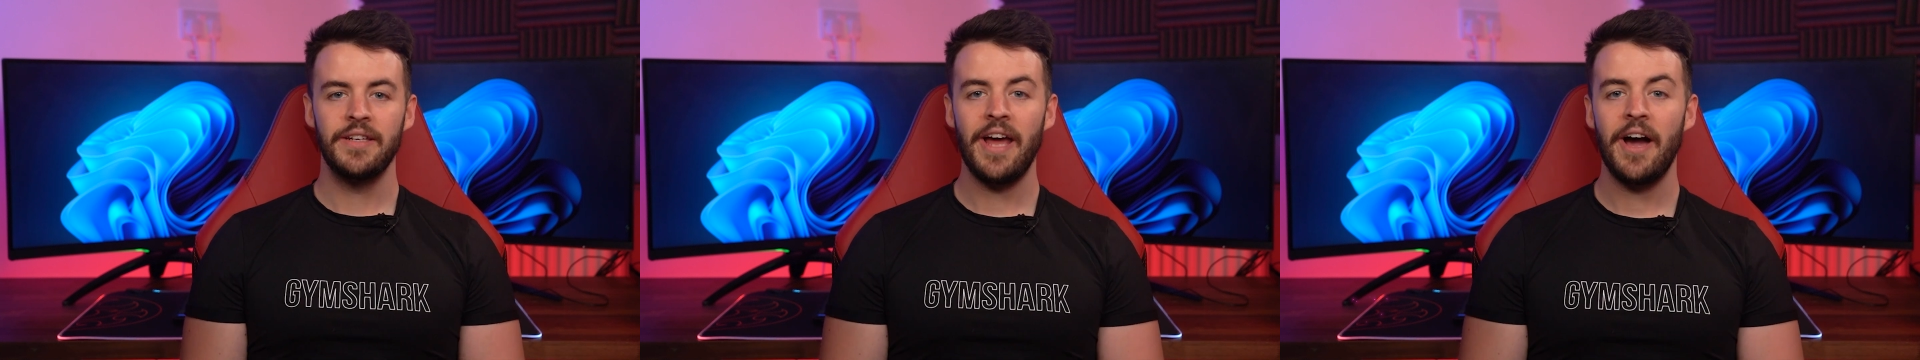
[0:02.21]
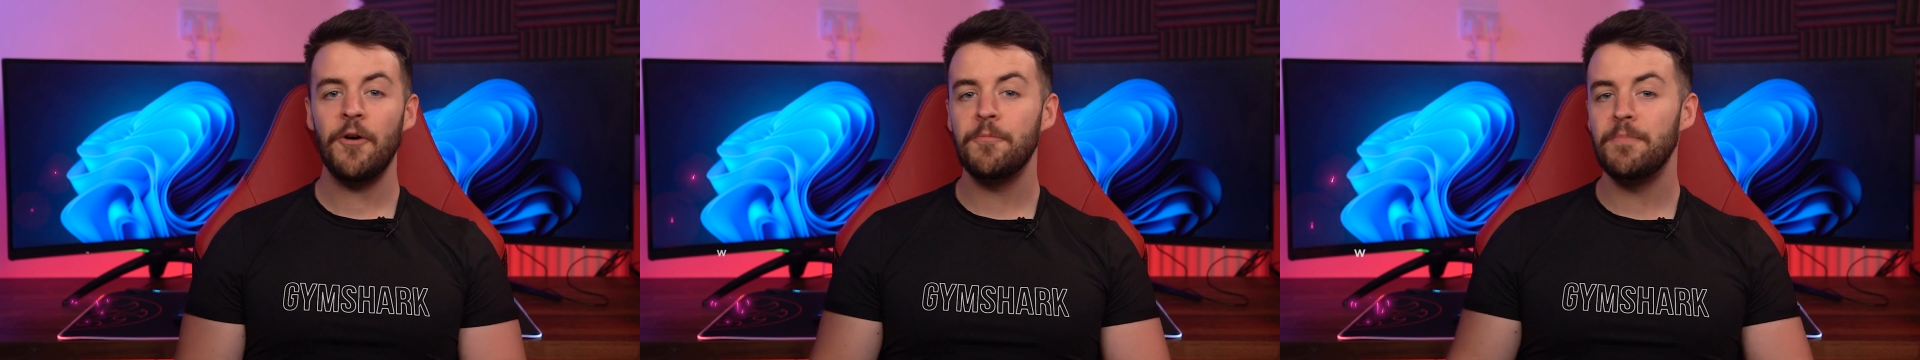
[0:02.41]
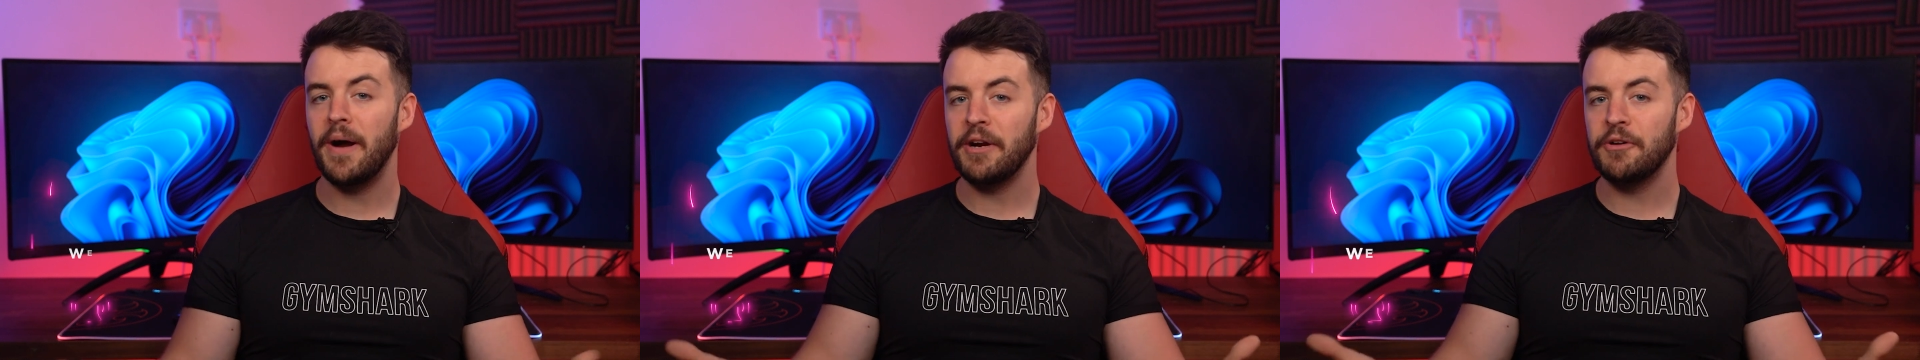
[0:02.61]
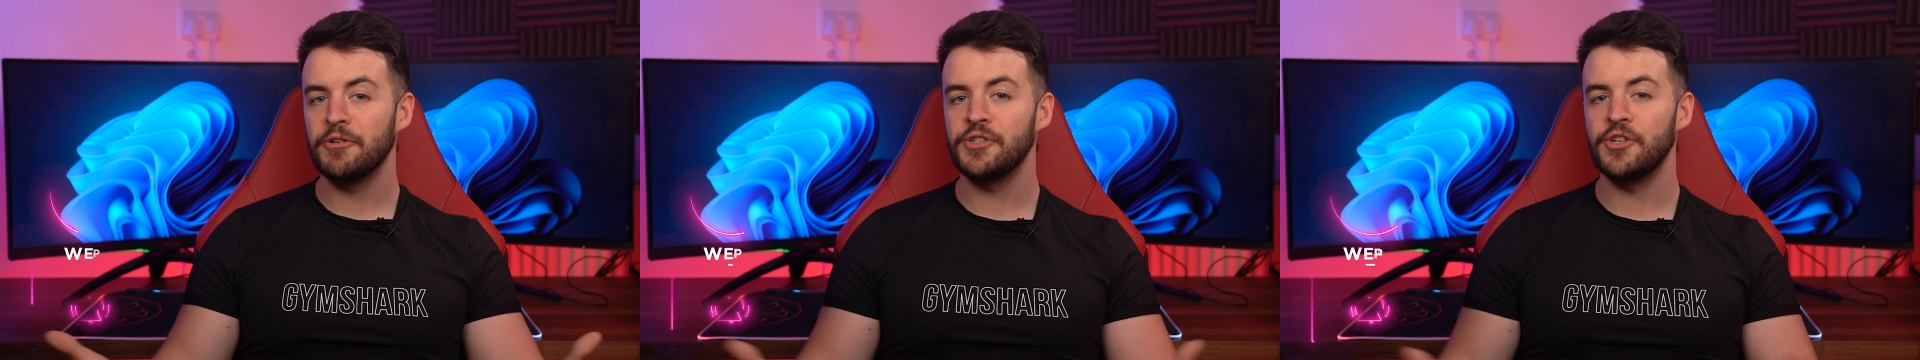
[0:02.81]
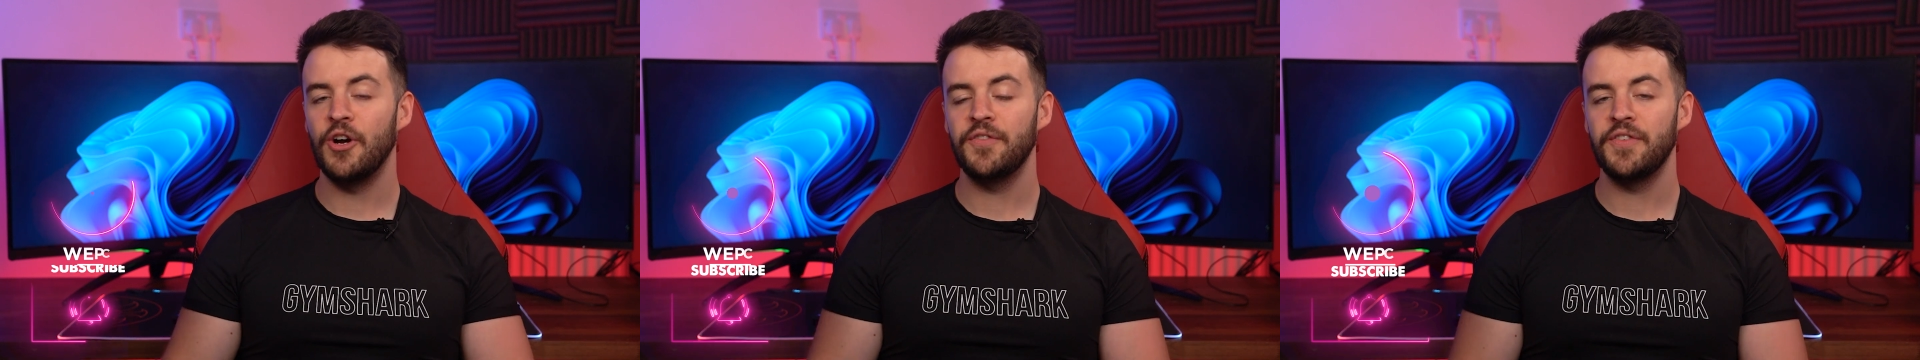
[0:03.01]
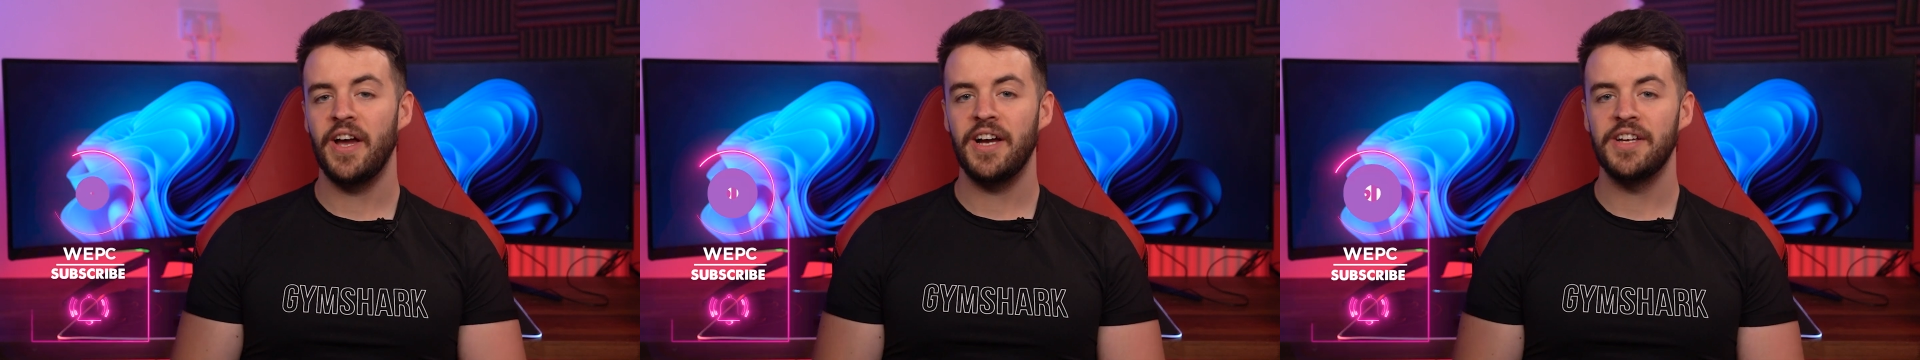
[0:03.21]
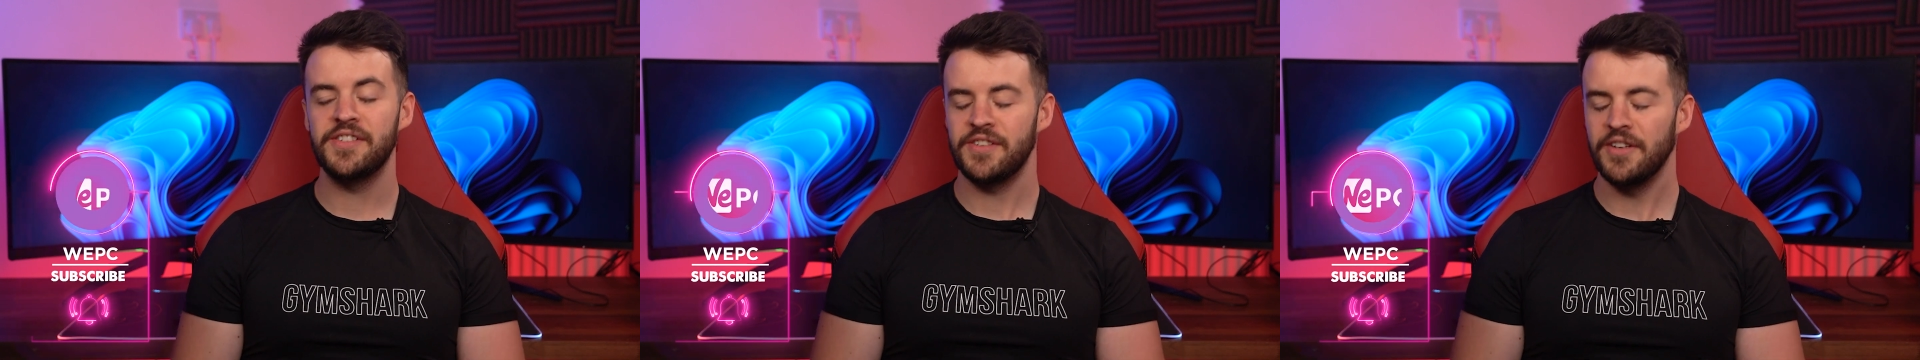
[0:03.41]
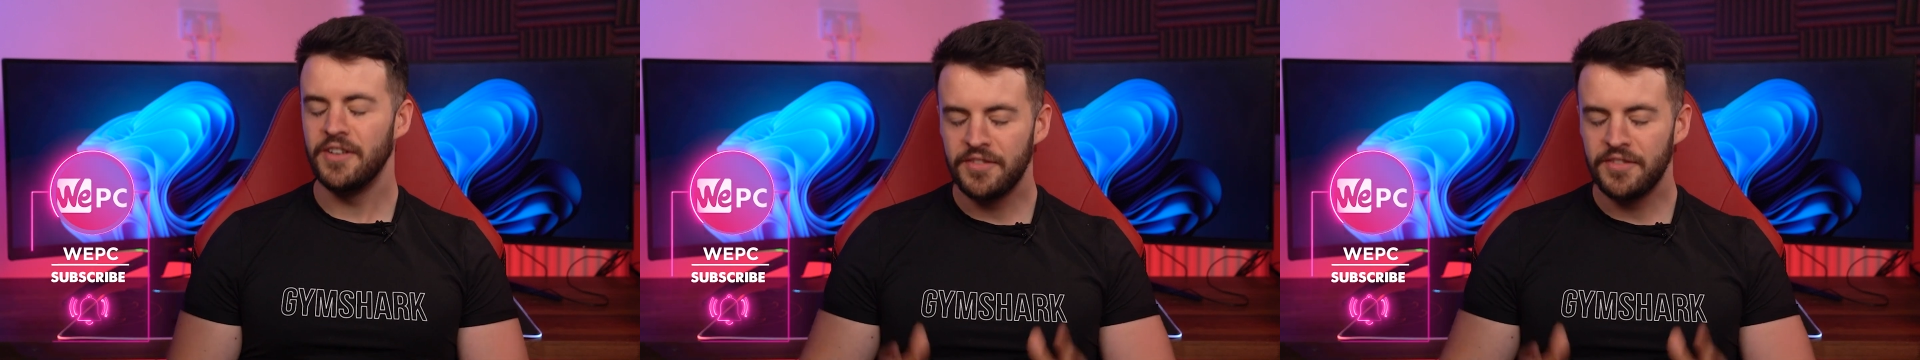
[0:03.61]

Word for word: Now Microsoft has